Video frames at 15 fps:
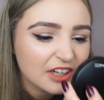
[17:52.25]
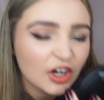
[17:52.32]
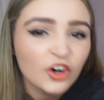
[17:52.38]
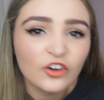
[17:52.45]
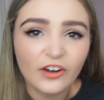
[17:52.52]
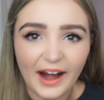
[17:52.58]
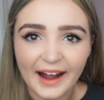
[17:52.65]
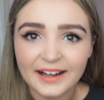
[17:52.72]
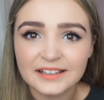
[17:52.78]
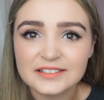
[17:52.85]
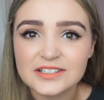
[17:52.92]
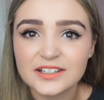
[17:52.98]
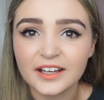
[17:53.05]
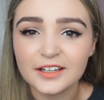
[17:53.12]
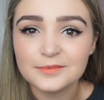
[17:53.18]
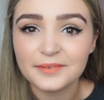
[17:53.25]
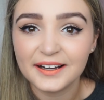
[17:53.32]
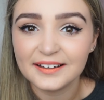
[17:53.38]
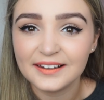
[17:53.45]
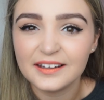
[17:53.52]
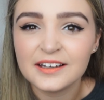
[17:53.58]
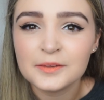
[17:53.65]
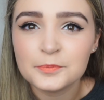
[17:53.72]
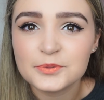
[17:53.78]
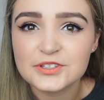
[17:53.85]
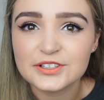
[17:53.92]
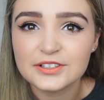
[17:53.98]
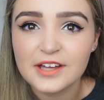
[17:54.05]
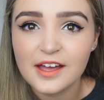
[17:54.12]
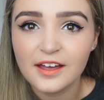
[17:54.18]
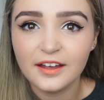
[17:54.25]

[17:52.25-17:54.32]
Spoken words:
cracks in my lips.